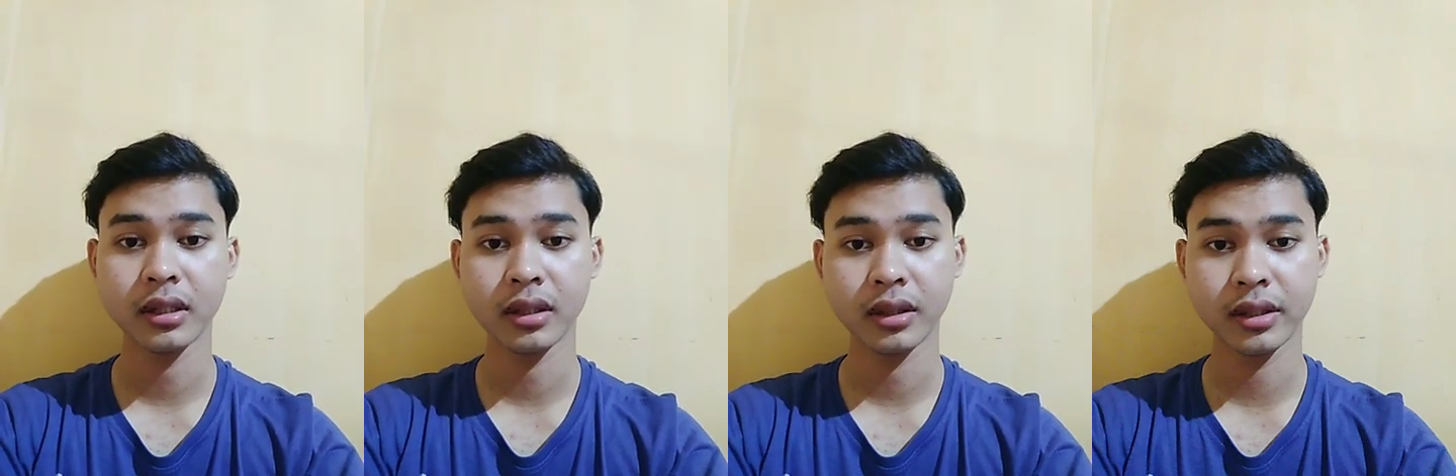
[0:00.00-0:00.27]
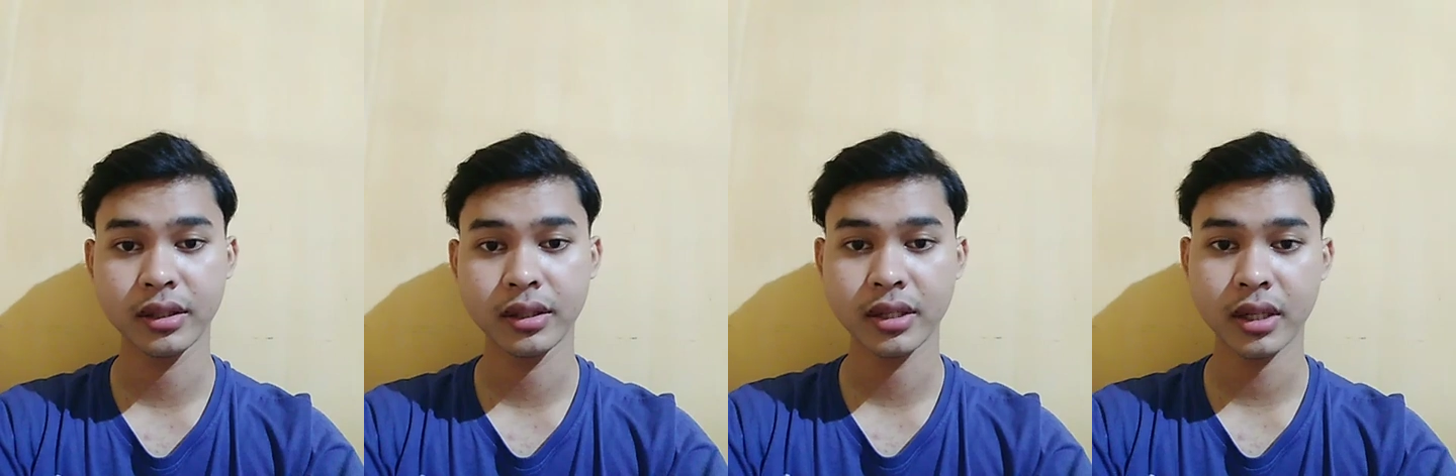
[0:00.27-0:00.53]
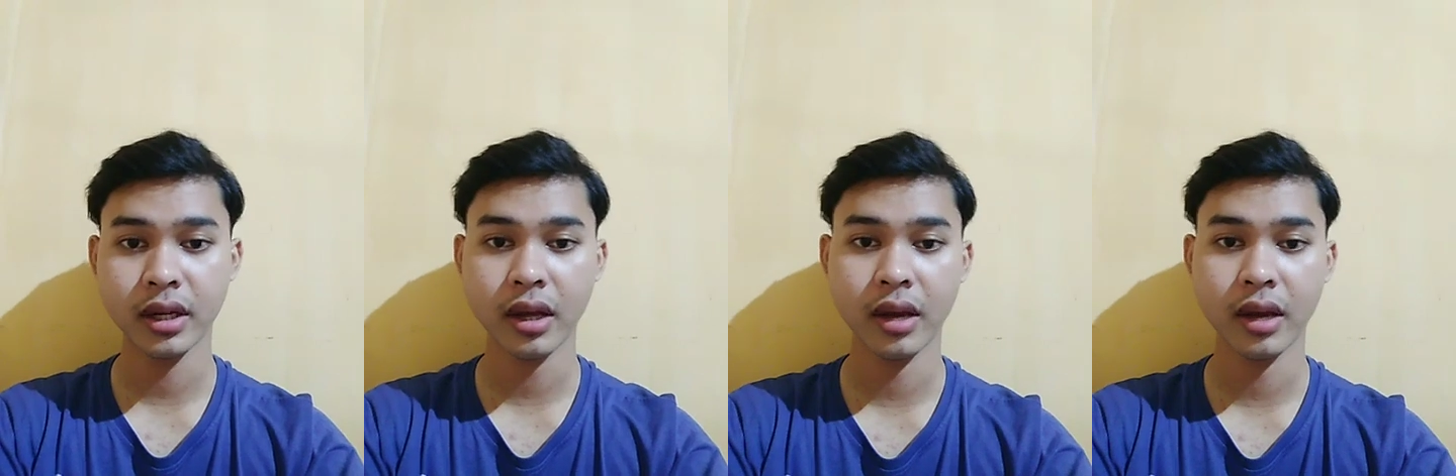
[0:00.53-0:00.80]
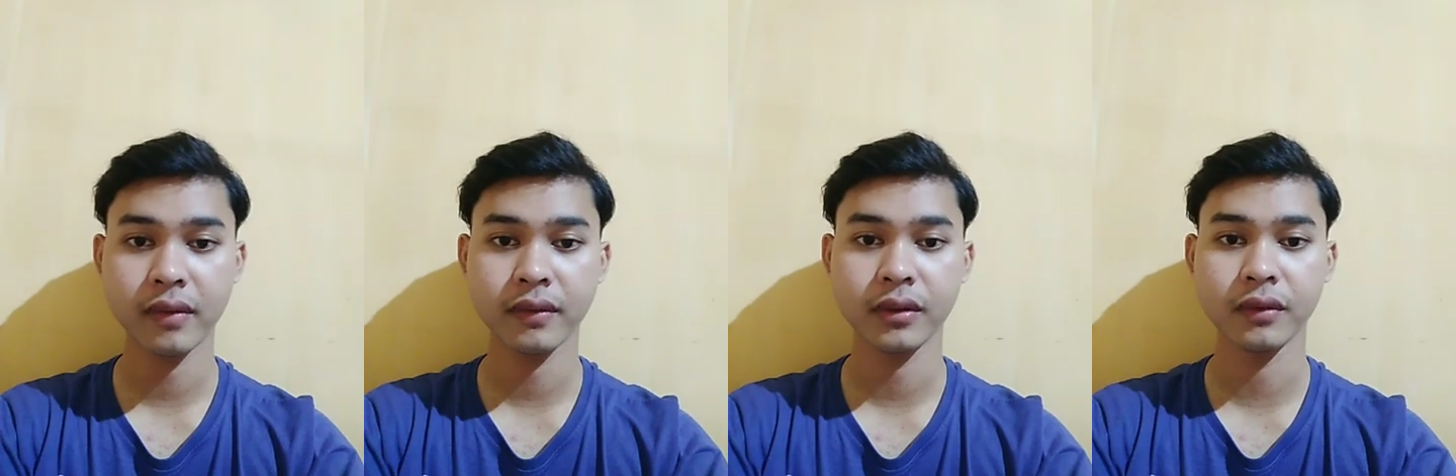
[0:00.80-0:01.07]
teachers
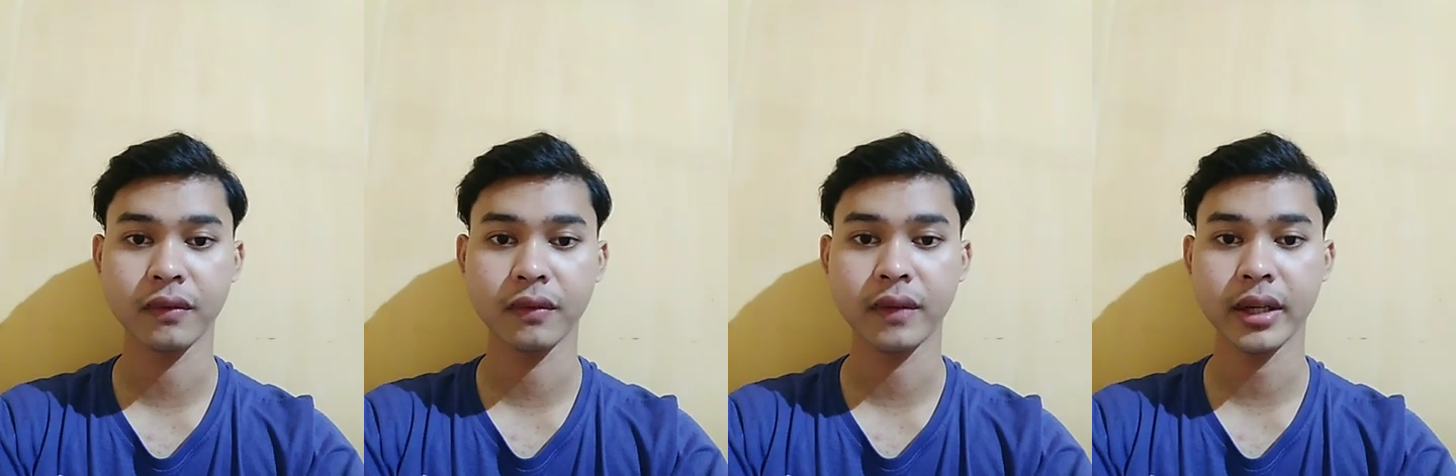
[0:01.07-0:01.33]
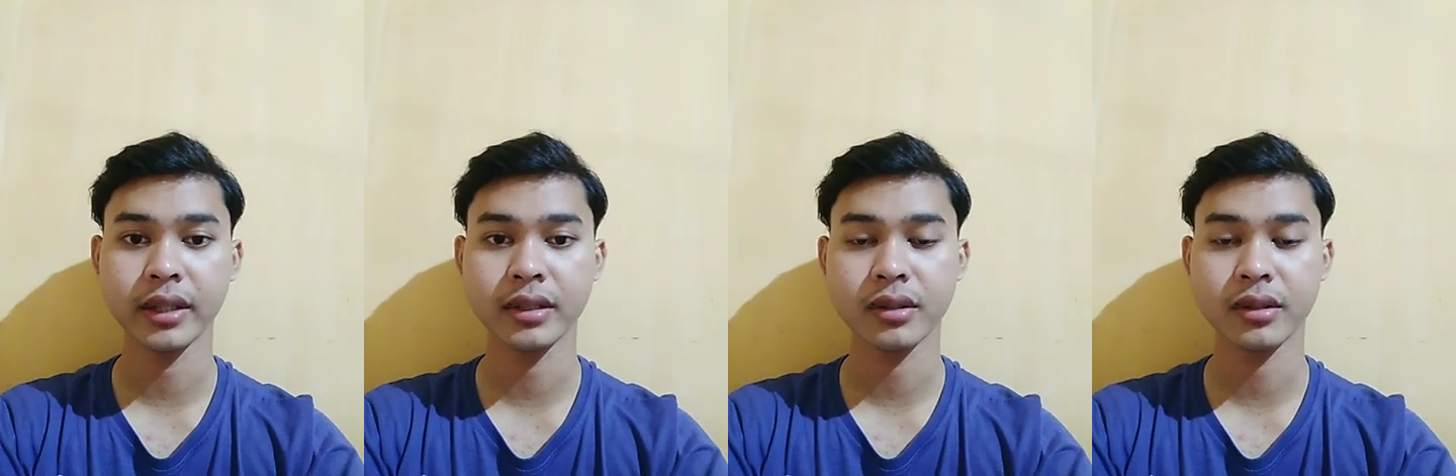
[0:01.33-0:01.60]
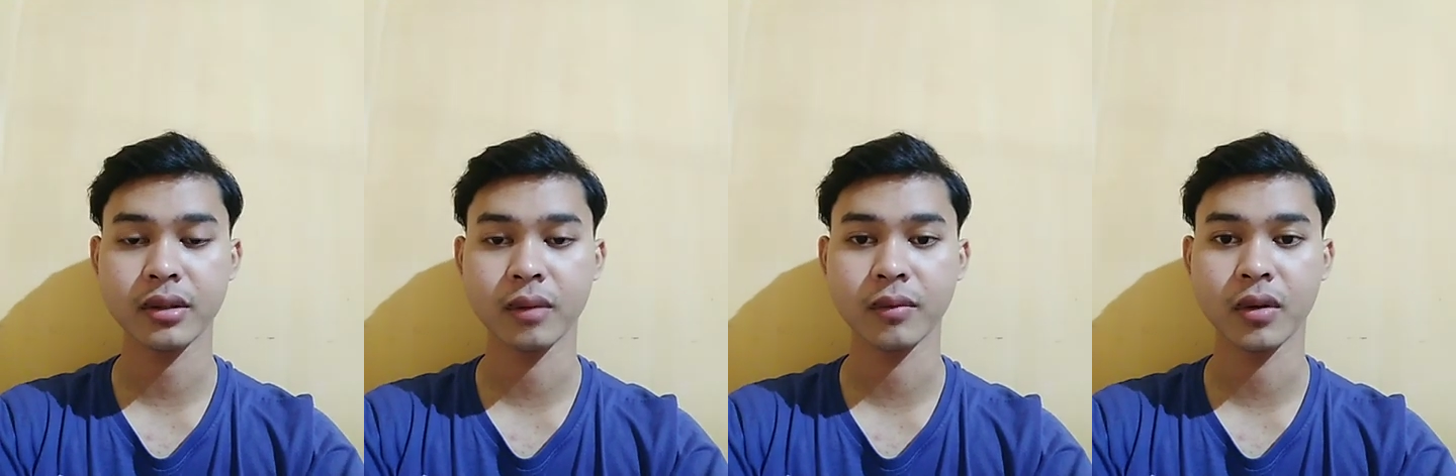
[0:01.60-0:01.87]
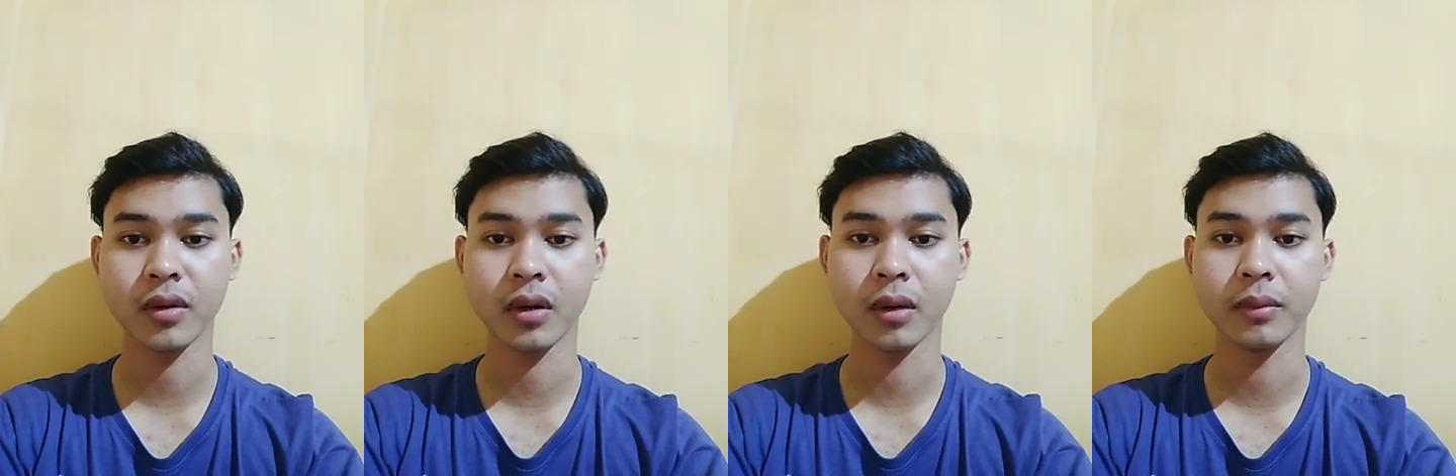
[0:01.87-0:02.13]
have to find some
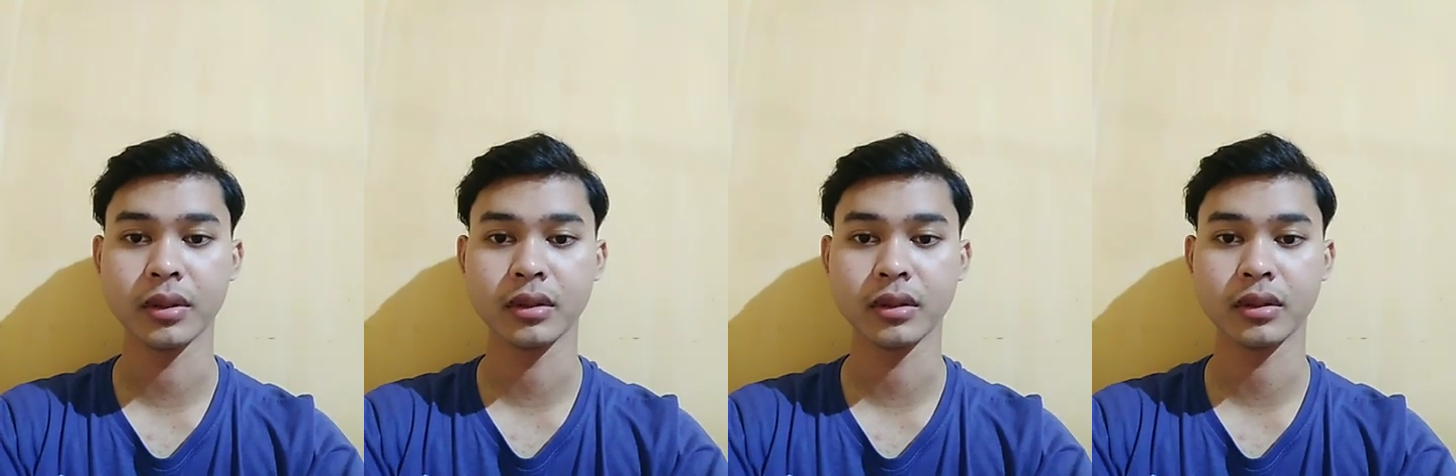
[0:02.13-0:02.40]
common